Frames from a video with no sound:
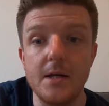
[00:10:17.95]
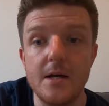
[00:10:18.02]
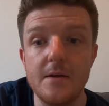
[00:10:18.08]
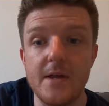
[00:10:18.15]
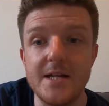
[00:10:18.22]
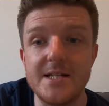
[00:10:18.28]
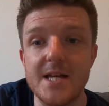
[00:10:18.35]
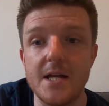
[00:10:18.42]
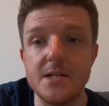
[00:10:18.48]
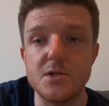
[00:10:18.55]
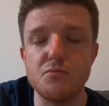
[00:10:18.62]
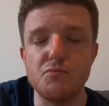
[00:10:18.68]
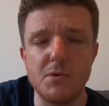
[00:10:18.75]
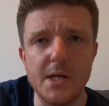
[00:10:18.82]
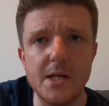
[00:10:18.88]
They tend to
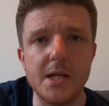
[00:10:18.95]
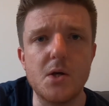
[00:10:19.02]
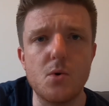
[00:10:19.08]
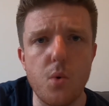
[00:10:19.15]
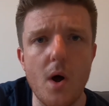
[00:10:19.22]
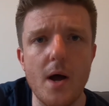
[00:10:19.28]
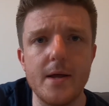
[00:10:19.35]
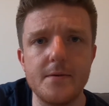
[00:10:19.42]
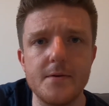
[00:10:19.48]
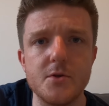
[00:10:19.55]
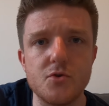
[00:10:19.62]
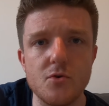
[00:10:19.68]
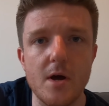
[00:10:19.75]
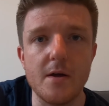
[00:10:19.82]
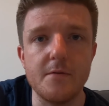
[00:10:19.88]
really quieten the
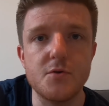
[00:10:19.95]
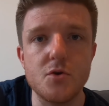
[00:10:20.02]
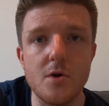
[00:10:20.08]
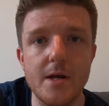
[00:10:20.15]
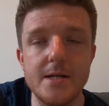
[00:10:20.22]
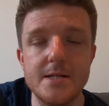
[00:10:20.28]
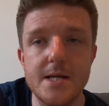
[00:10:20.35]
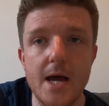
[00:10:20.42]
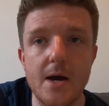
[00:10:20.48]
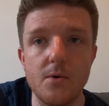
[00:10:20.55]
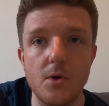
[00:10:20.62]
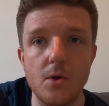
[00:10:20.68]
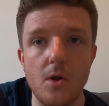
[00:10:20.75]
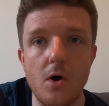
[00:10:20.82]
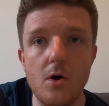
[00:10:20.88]
drivetrain down a
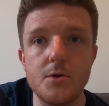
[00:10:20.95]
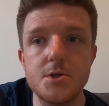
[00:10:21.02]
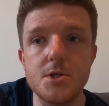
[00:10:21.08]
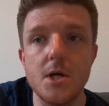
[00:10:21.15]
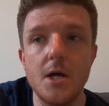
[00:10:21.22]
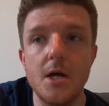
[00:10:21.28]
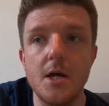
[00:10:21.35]
lot.